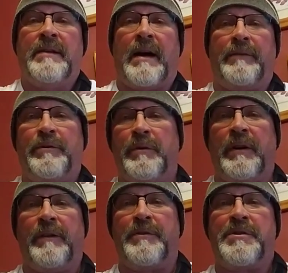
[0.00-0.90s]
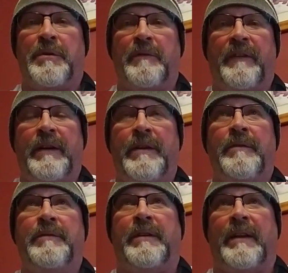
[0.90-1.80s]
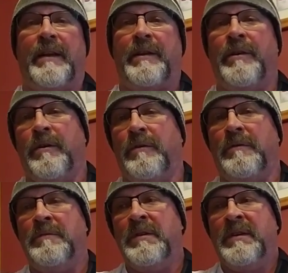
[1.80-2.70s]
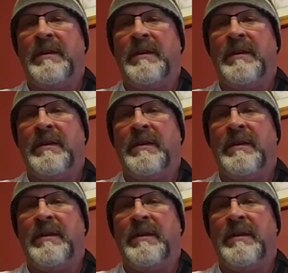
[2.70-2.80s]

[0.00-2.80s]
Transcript: I'll do another short video to let you know